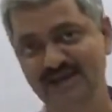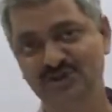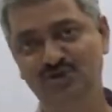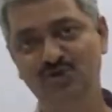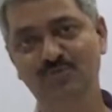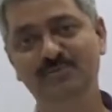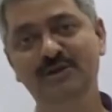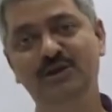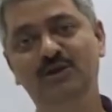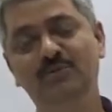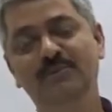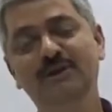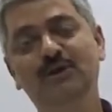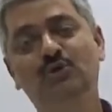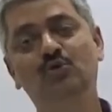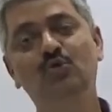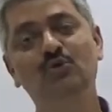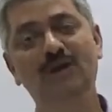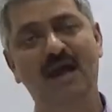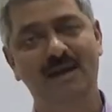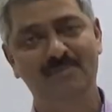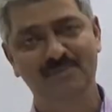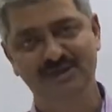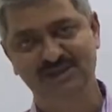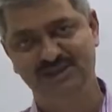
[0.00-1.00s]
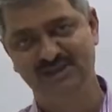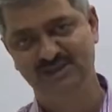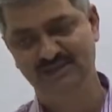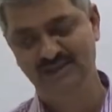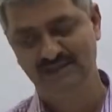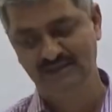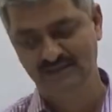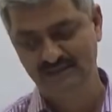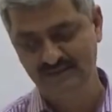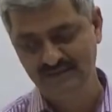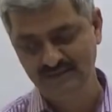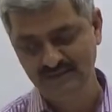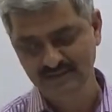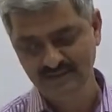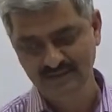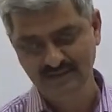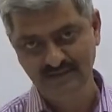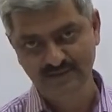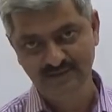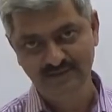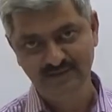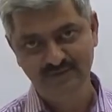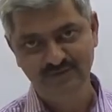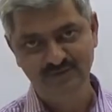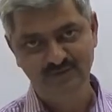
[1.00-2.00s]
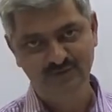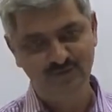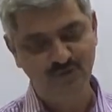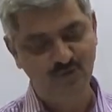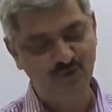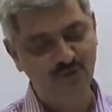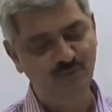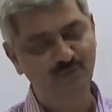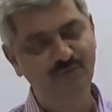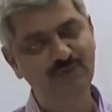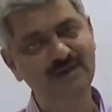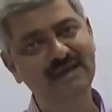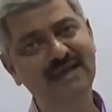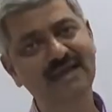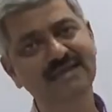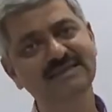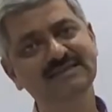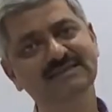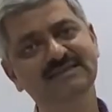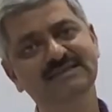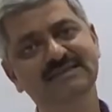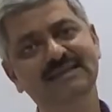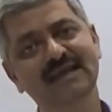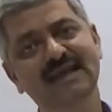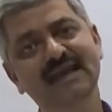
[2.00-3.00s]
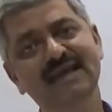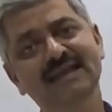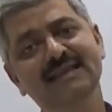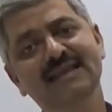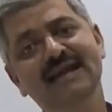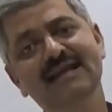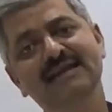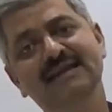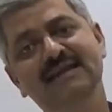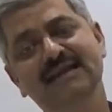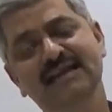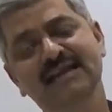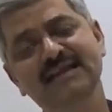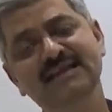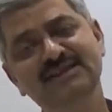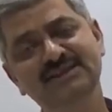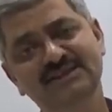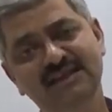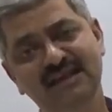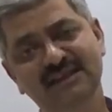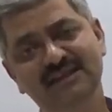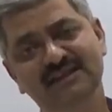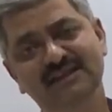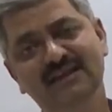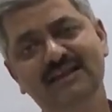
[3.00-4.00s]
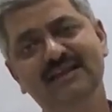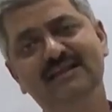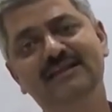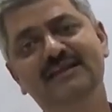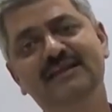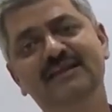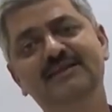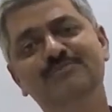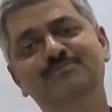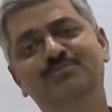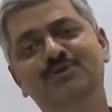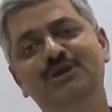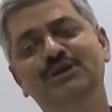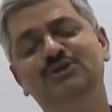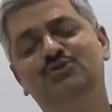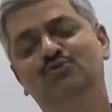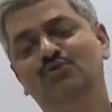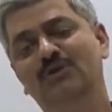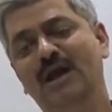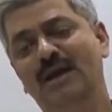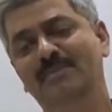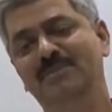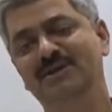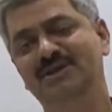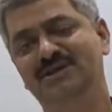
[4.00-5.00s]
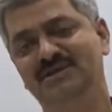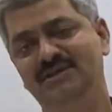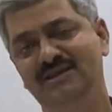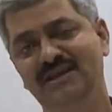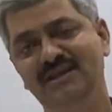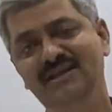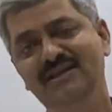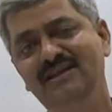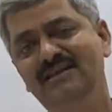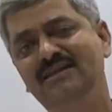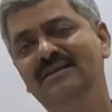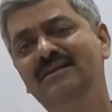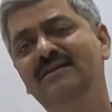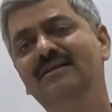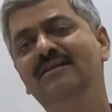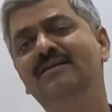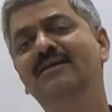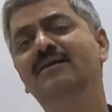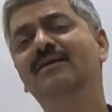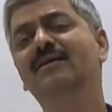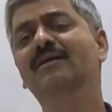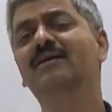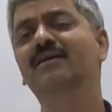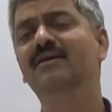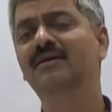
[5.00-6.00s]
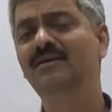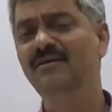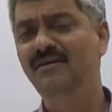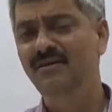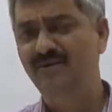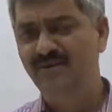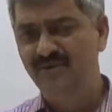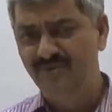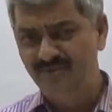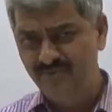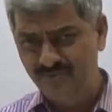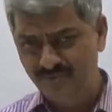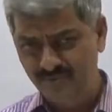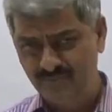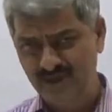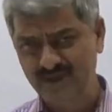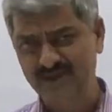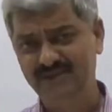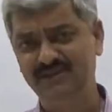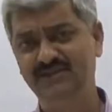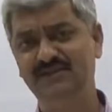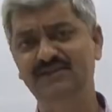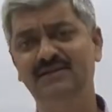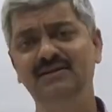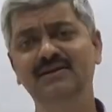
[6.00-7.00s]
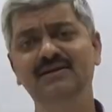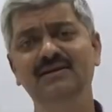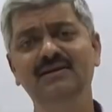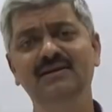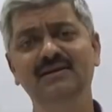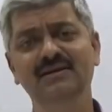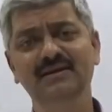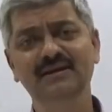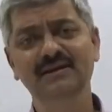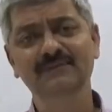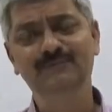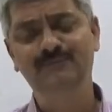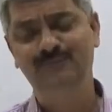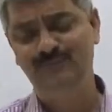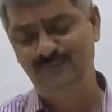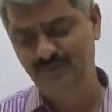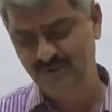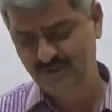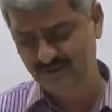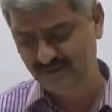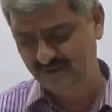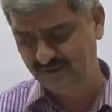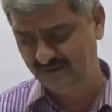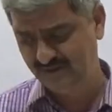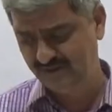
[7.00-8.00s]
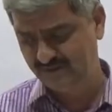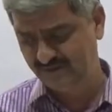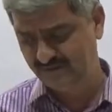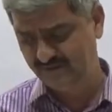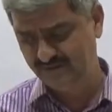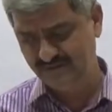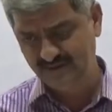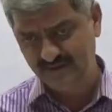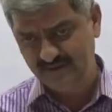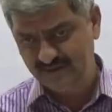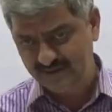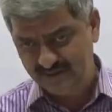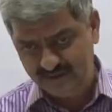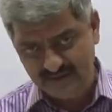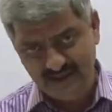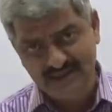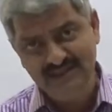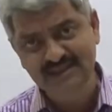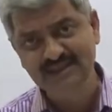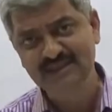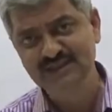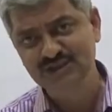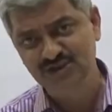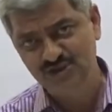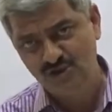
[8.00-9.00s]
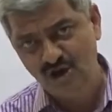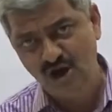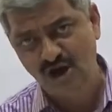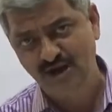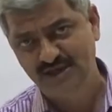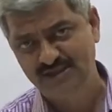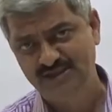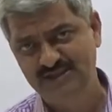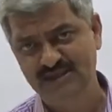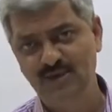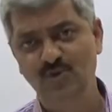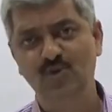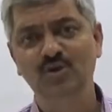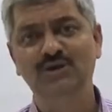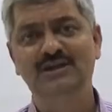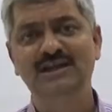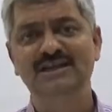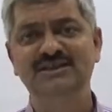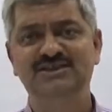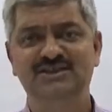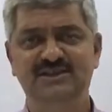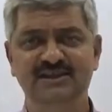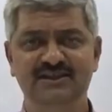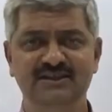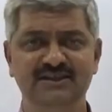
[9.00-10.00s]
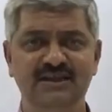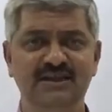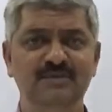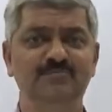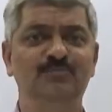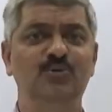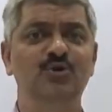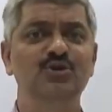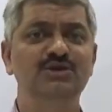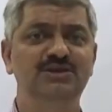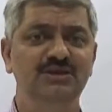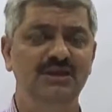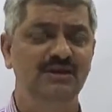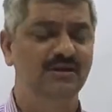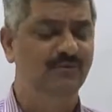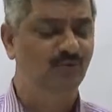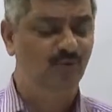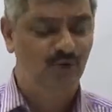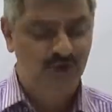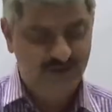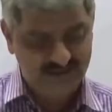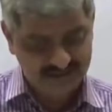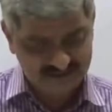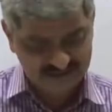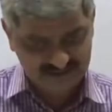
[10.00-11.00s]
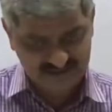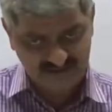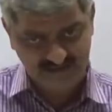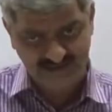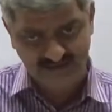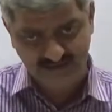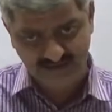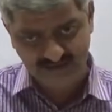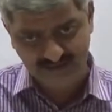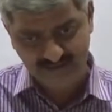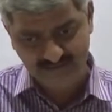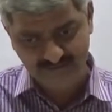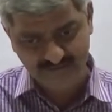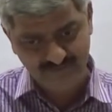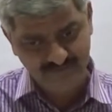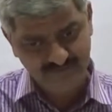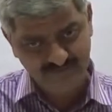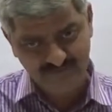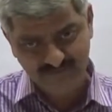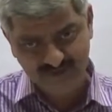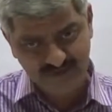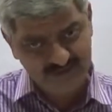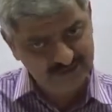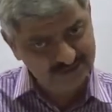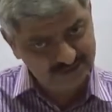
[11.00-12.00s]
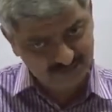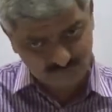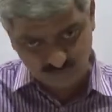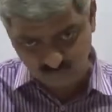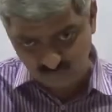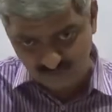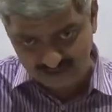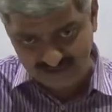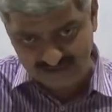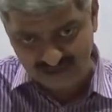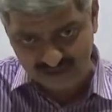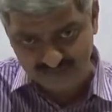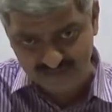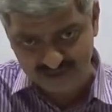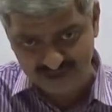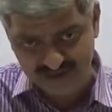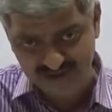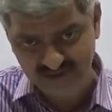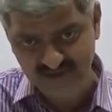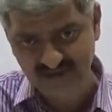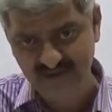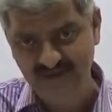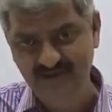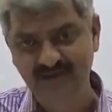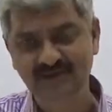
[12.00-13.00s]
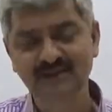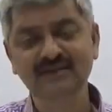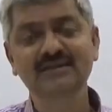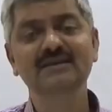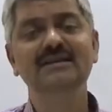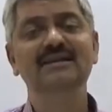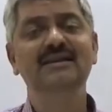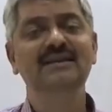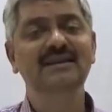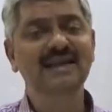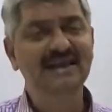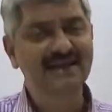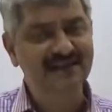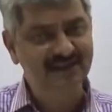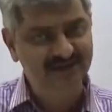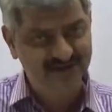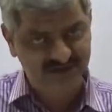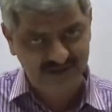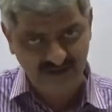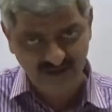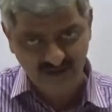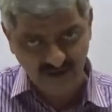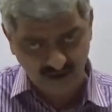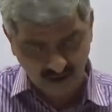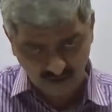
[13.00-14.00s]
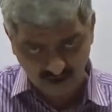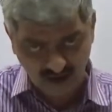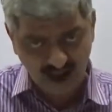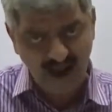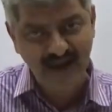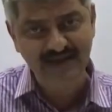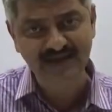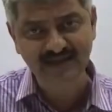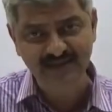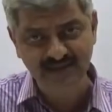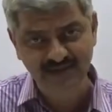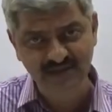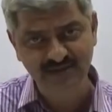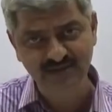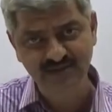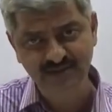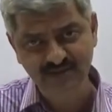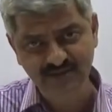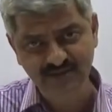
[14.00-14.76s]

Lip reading: assumed it to be two-dimensional, so we can say that in general input is two-dimensional, but if really it is not, say voltage signal, voltage signal is one-dimensional, length or height,